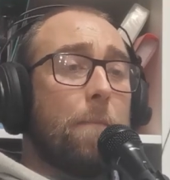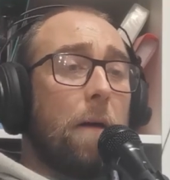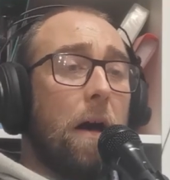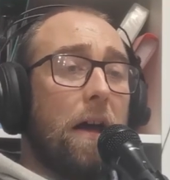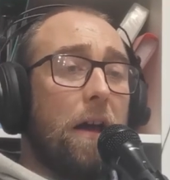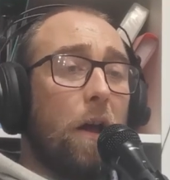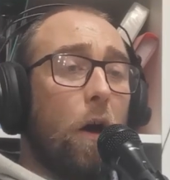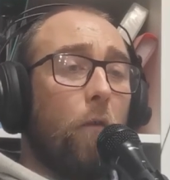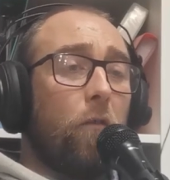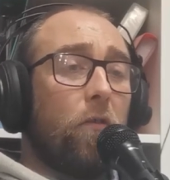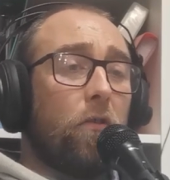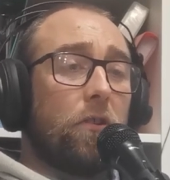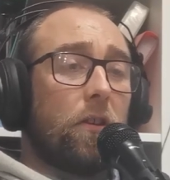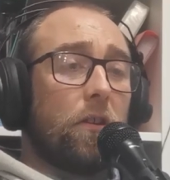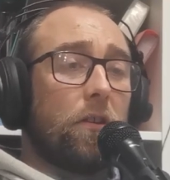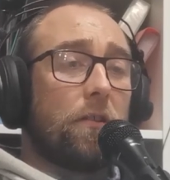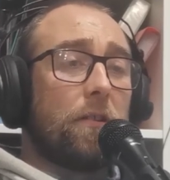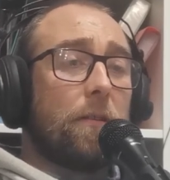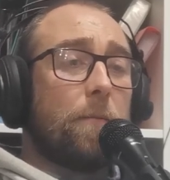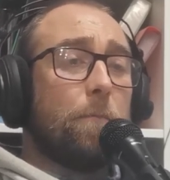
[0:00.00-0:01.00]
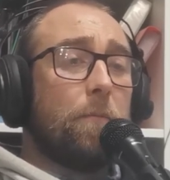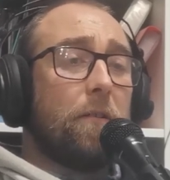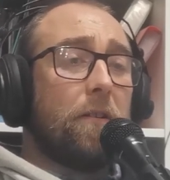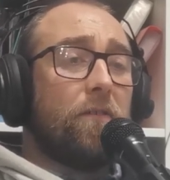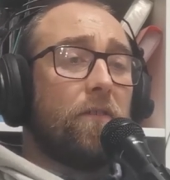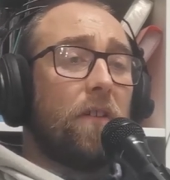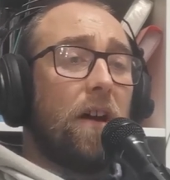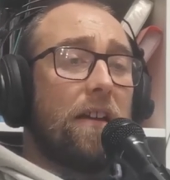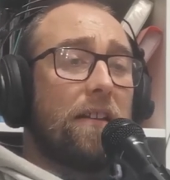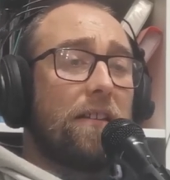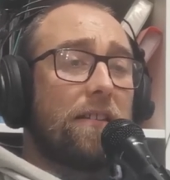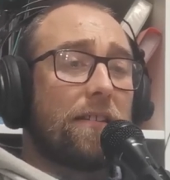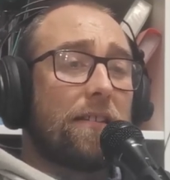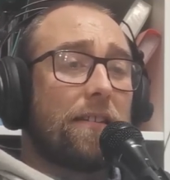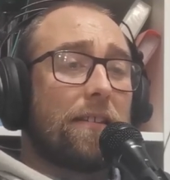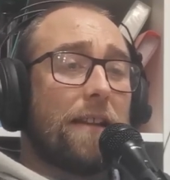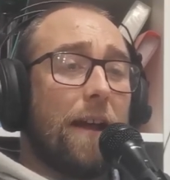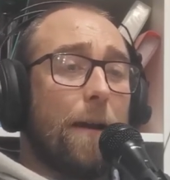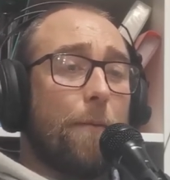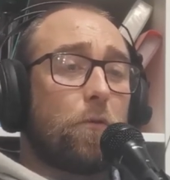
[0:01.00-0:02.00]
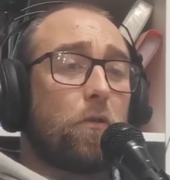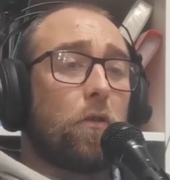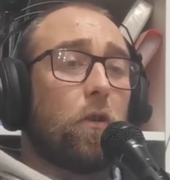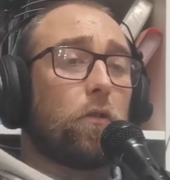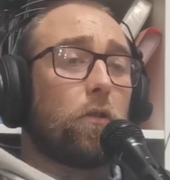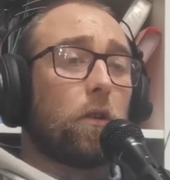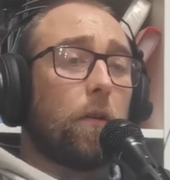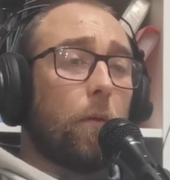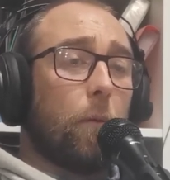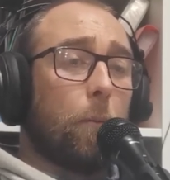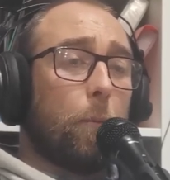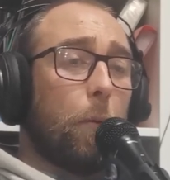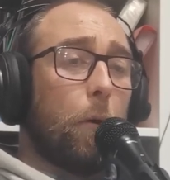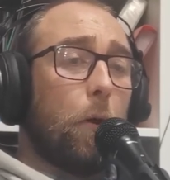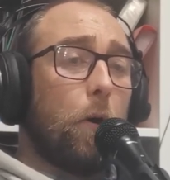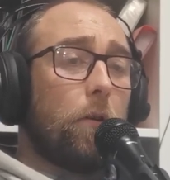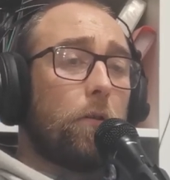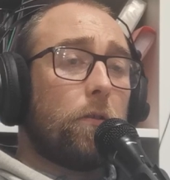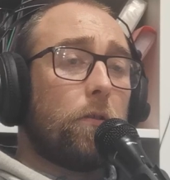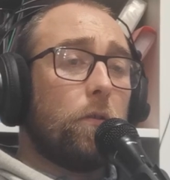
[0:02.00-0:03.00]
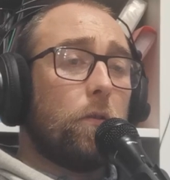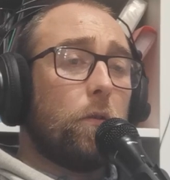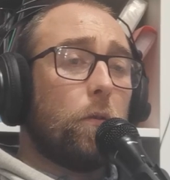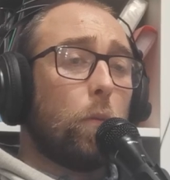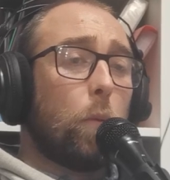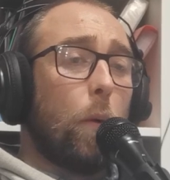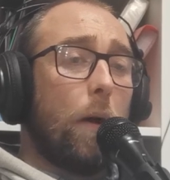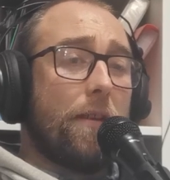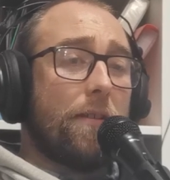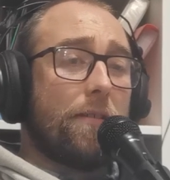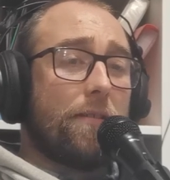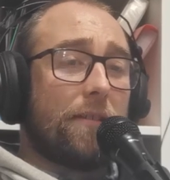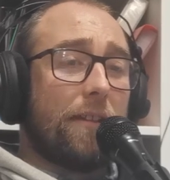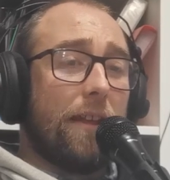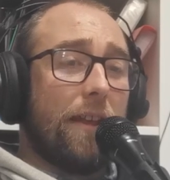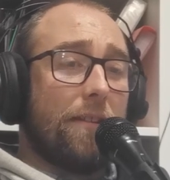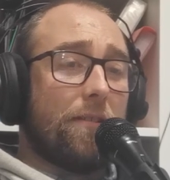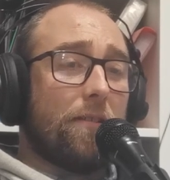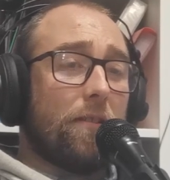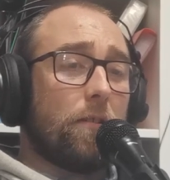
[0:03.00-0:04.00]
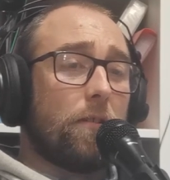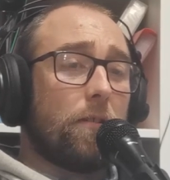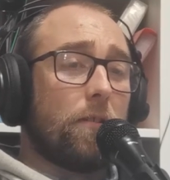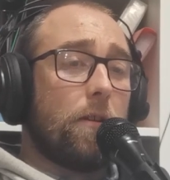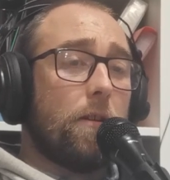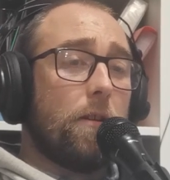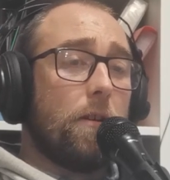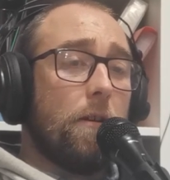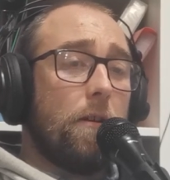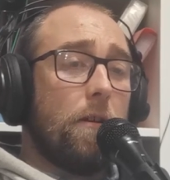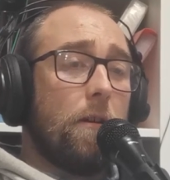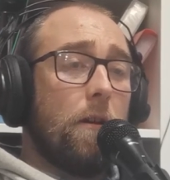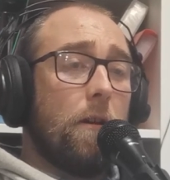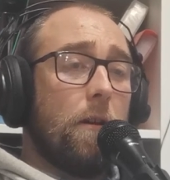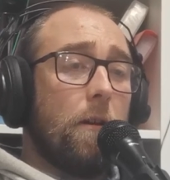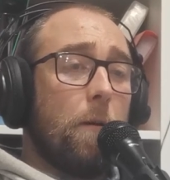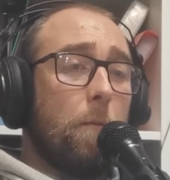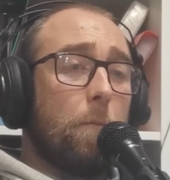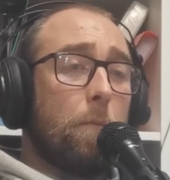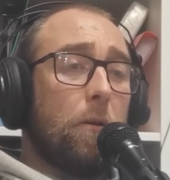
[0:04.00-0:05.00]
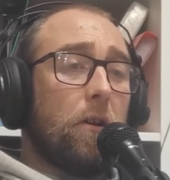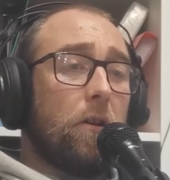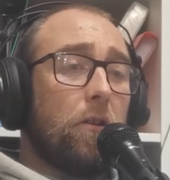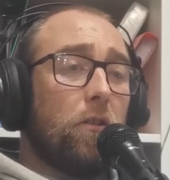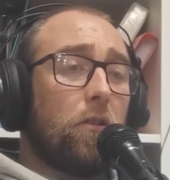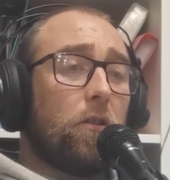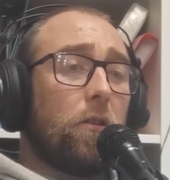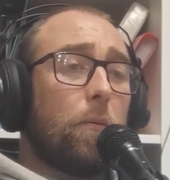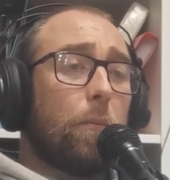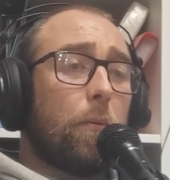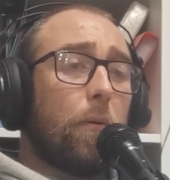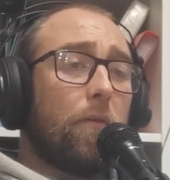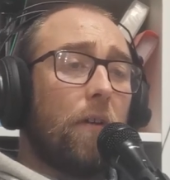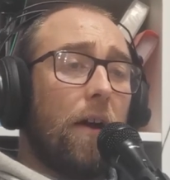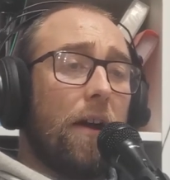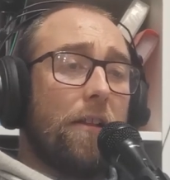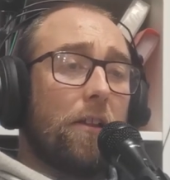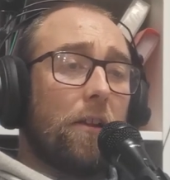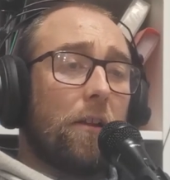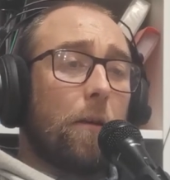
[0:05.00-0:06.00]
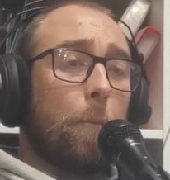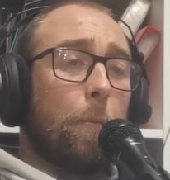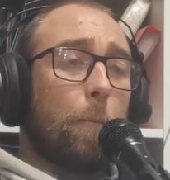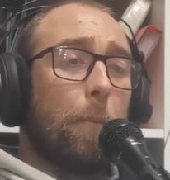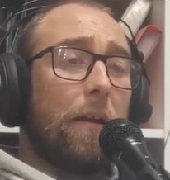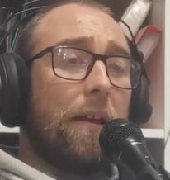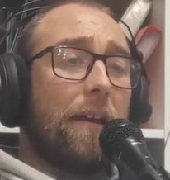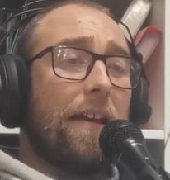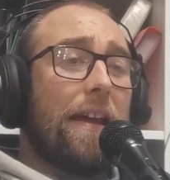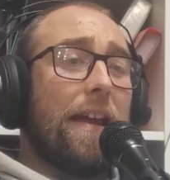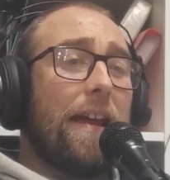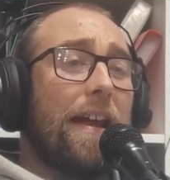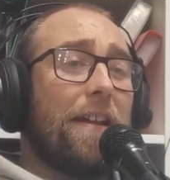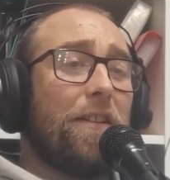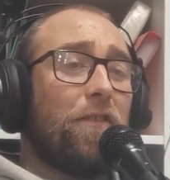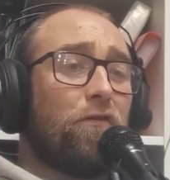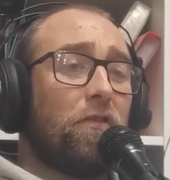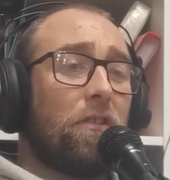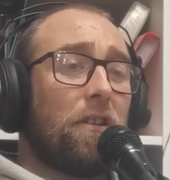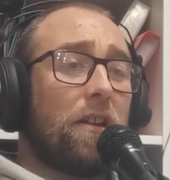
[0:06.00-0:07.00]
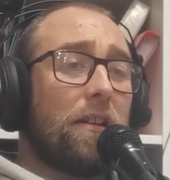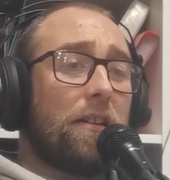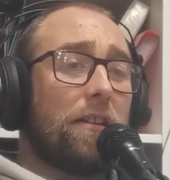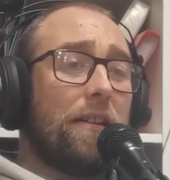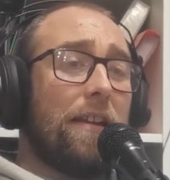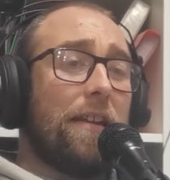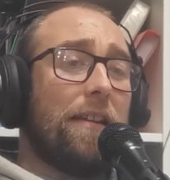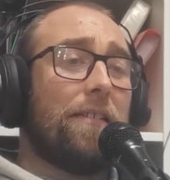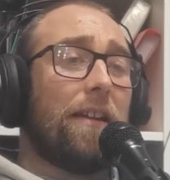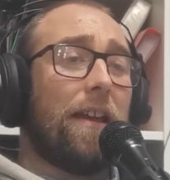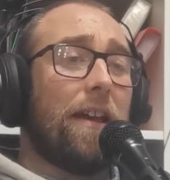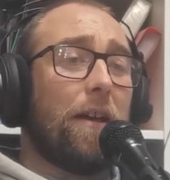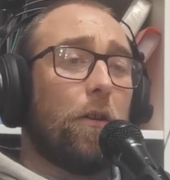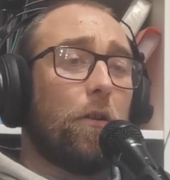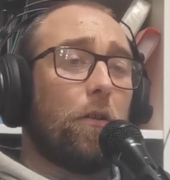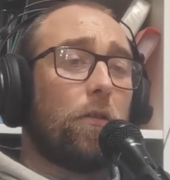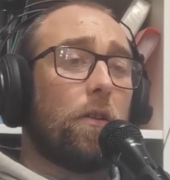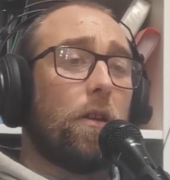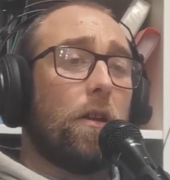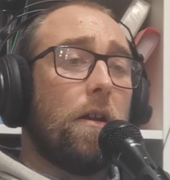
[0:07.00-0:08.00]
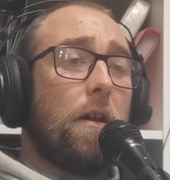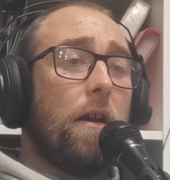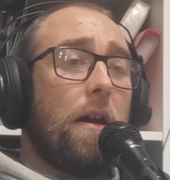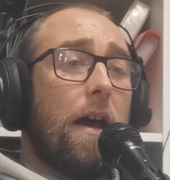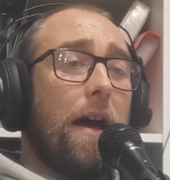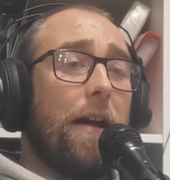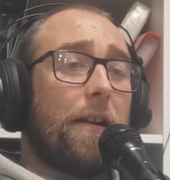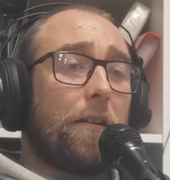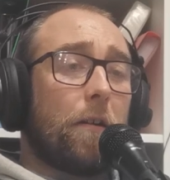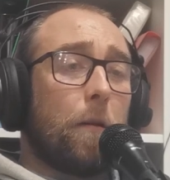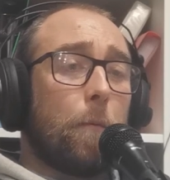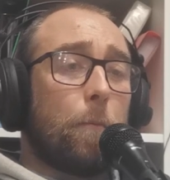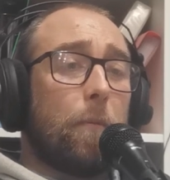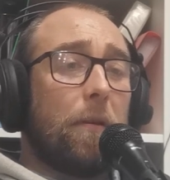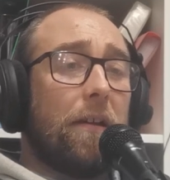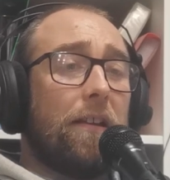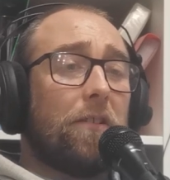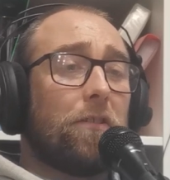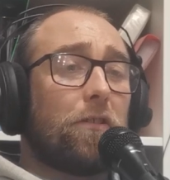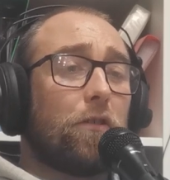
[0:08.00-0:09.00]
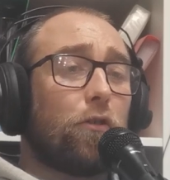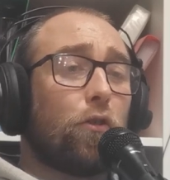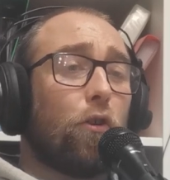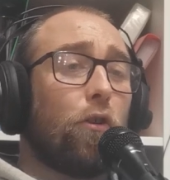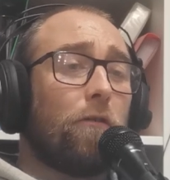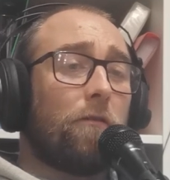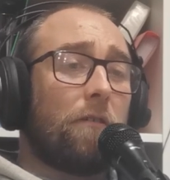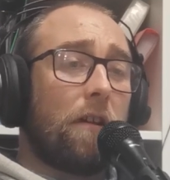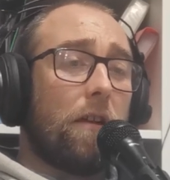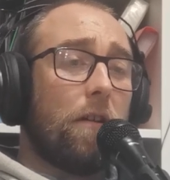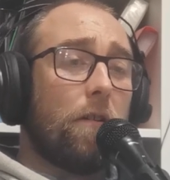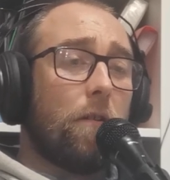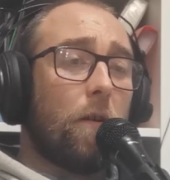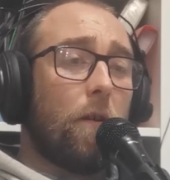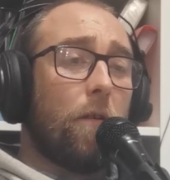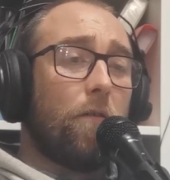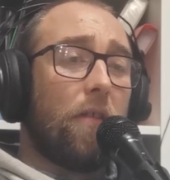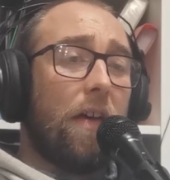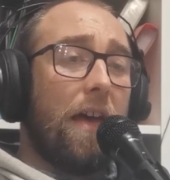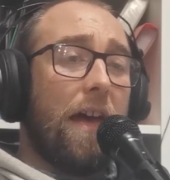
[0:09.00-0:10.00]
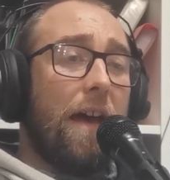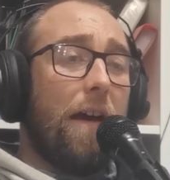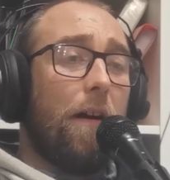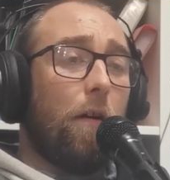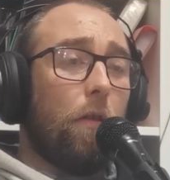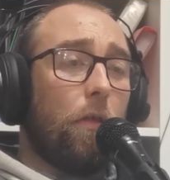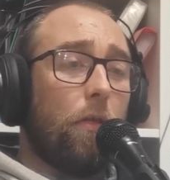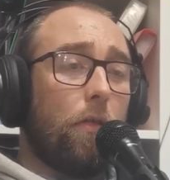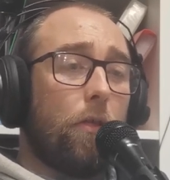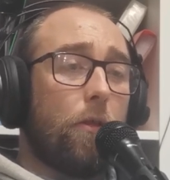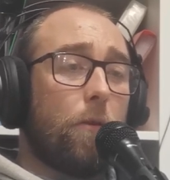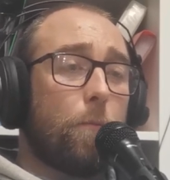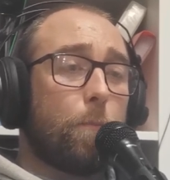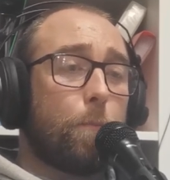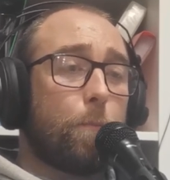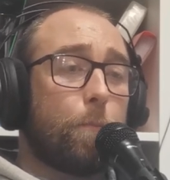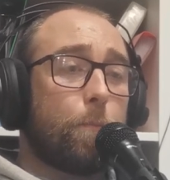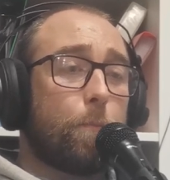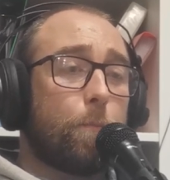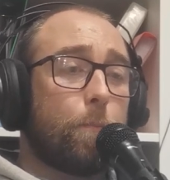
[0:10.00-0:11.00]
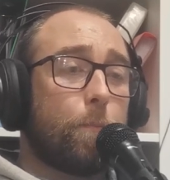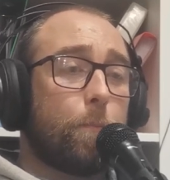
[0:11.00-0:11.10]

BMI offers a simplified snapshot of a person's weight status, but it doesn't provide the complete intricate details and complete story of their health.